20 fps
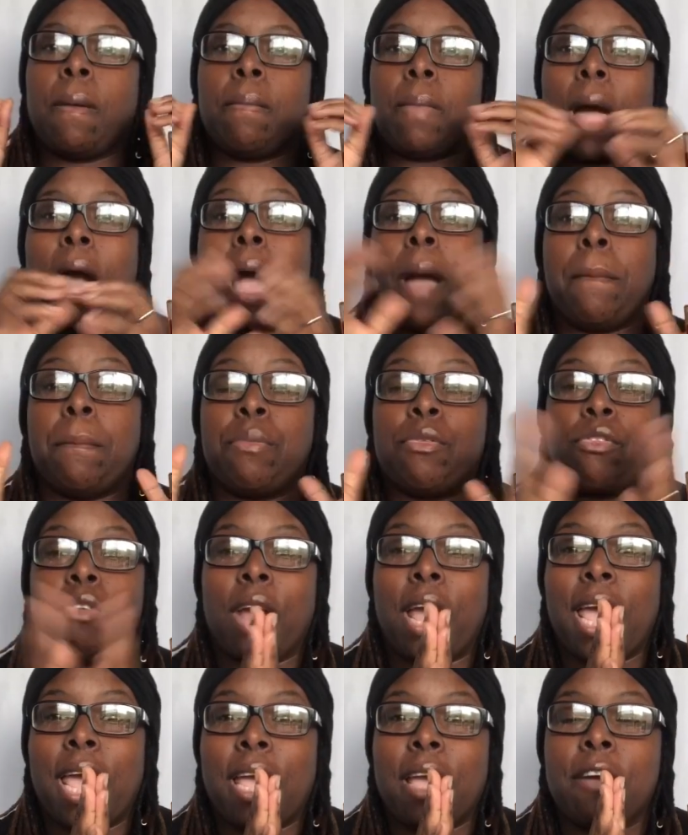I'm
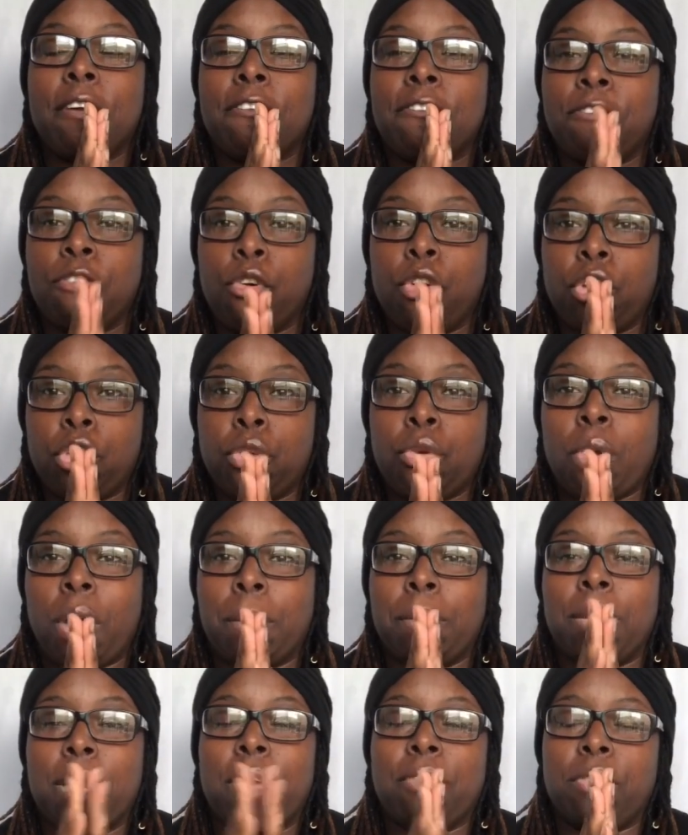praying for you.
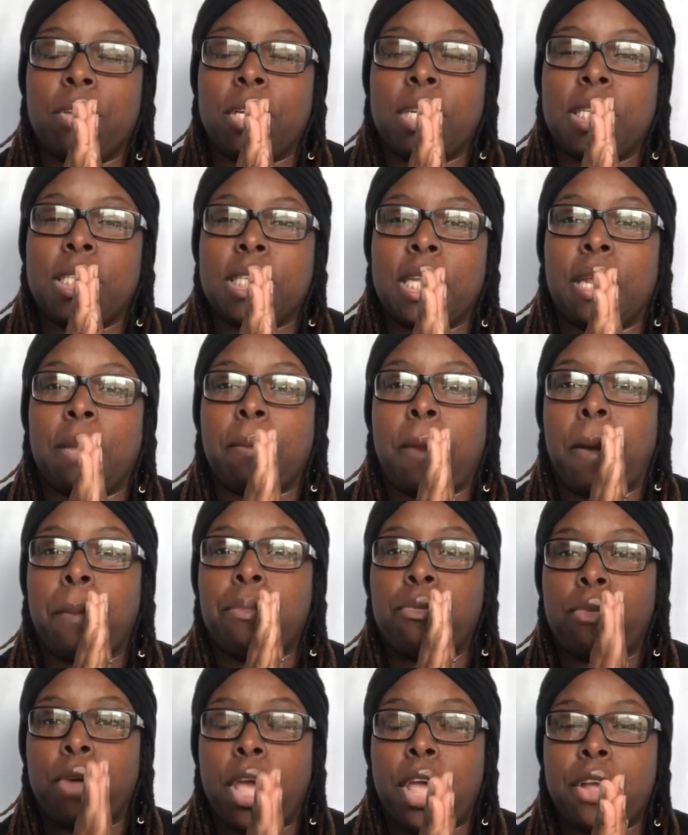I'm definitely sending my
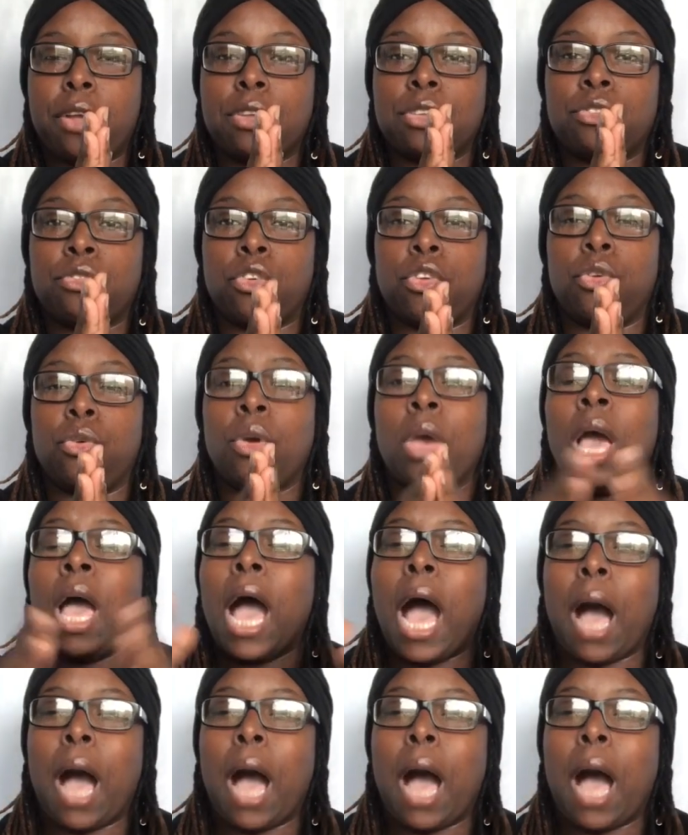prayers for you.